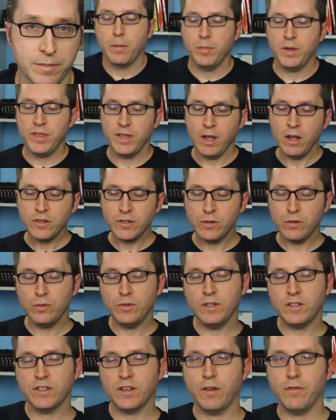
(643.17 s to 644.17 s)
But they also
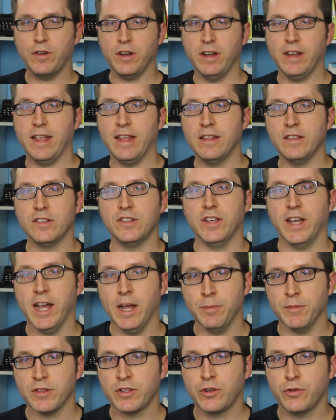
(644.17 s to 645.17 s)
discovered an enzyme that's